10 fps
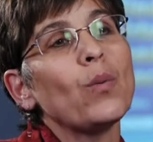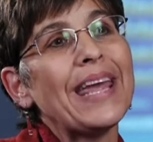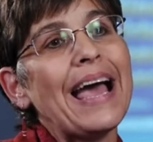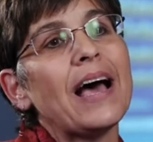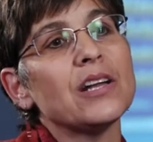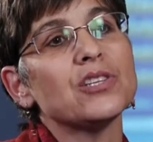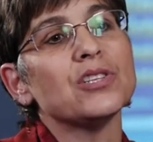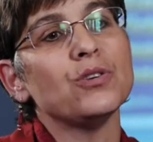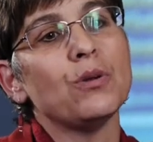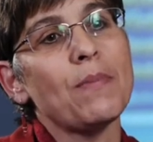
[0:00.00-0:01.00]
we had to
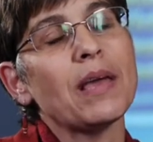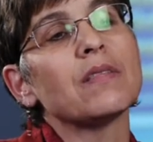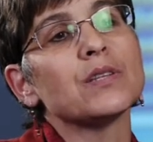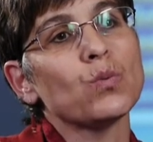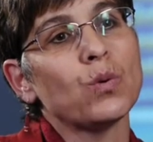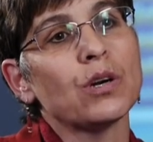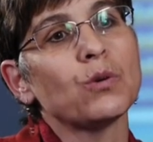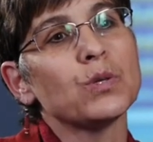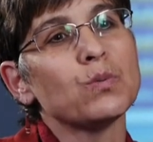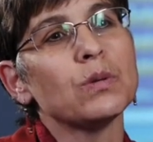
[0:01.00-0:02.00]
do to make this work
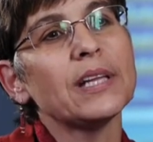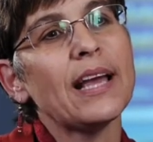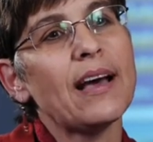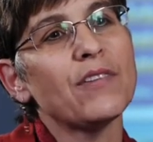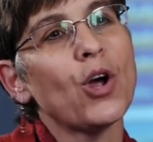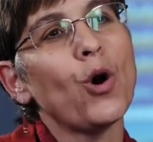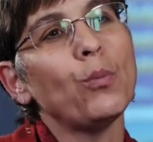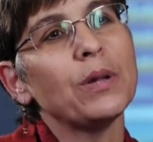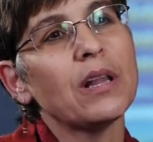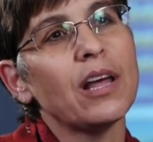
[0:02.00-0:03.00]
was really have an
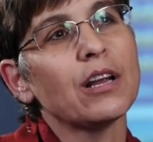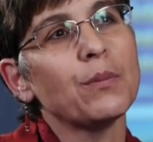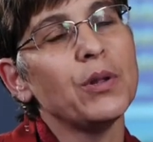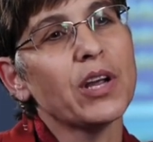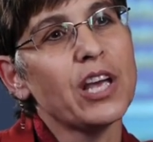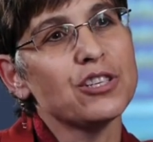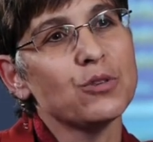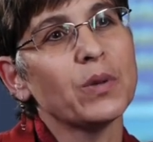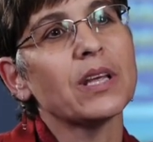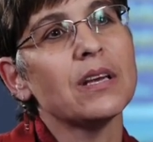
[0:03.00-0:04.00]
open line of
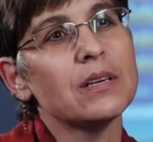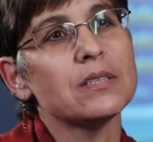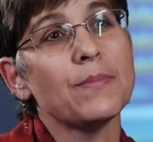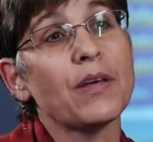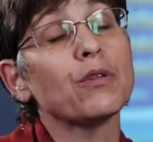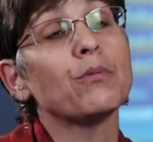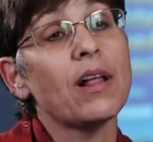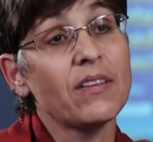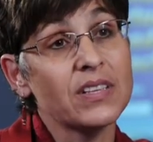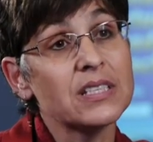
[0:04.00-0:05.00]
communication with kids about the
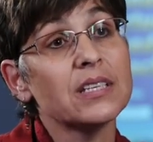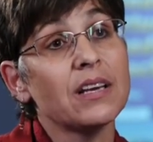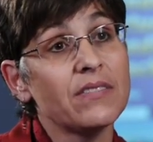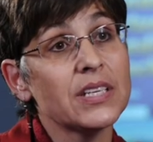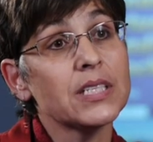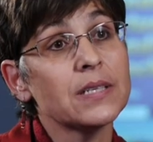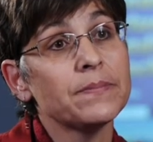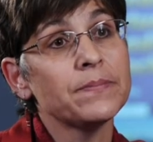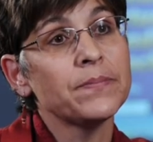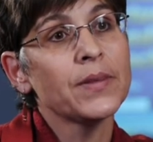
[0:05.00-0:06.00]
relevancy of it.
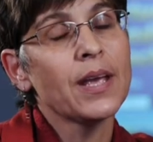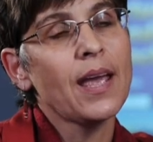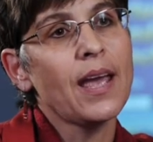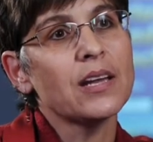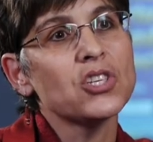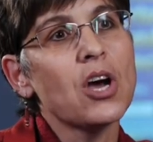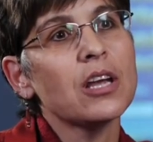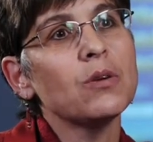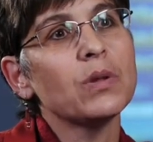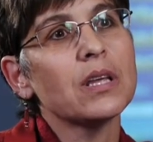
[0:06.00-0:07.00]
And
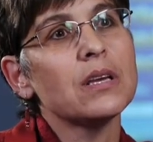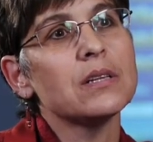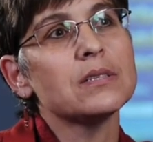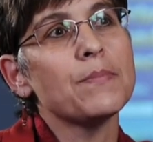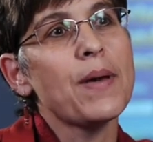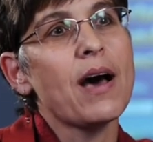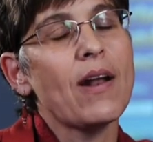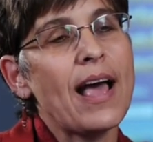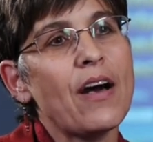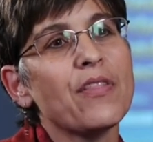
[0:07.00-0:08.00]
talking with kids about
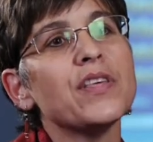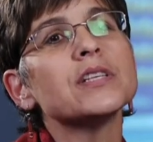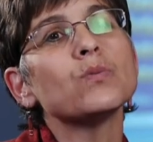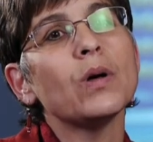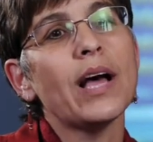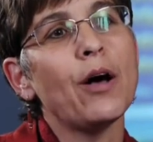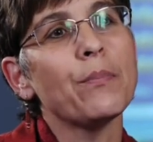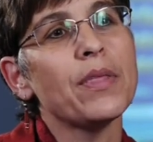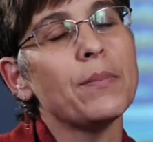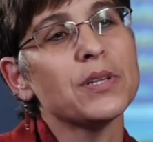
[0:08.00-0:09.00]
how this will
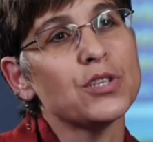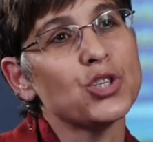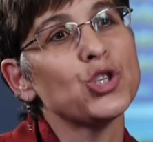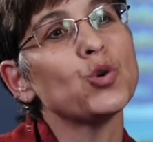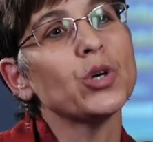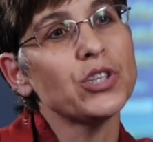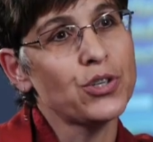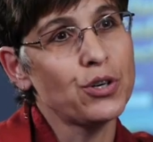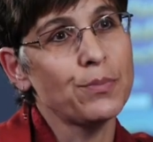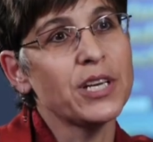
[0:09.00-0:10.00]
help them. It's a
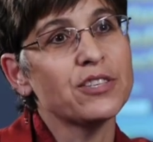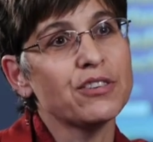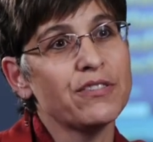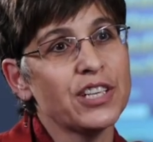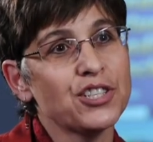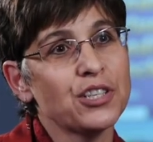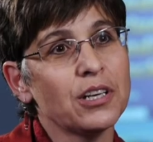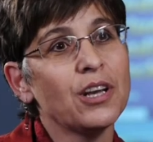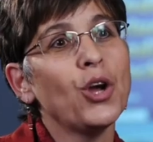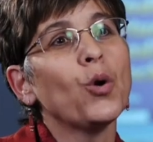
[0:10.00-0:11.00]
short-term
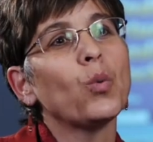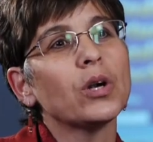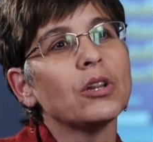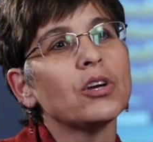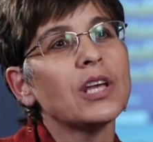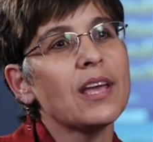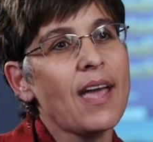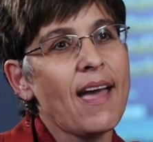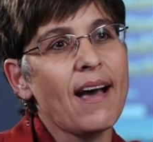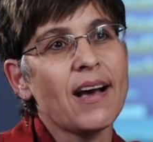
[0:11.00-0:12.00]
intervention. We're looking
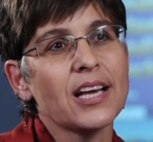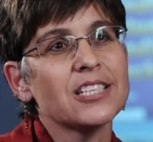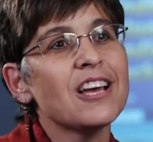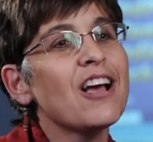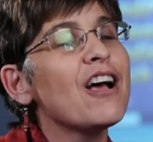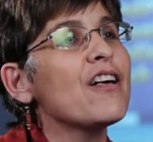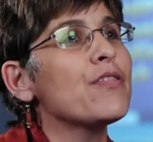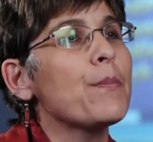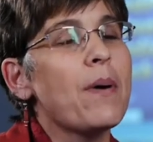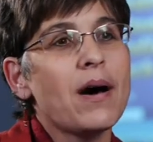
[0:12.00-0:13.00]
at
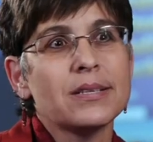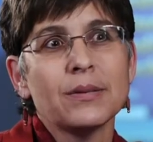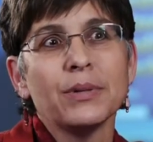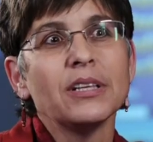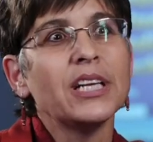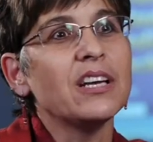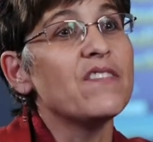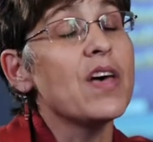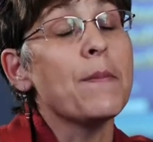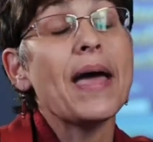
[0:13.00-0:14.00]
the possibility
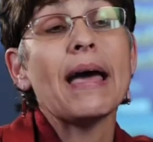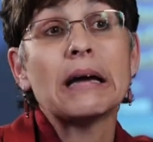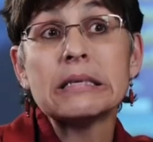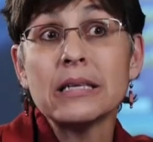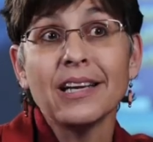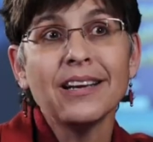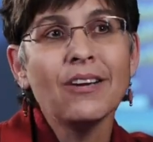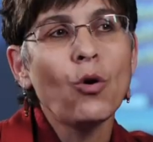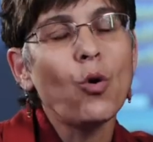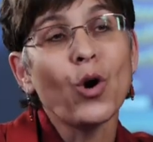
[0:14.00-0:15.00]
of them exiting
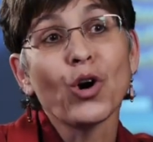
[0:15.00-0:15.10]
or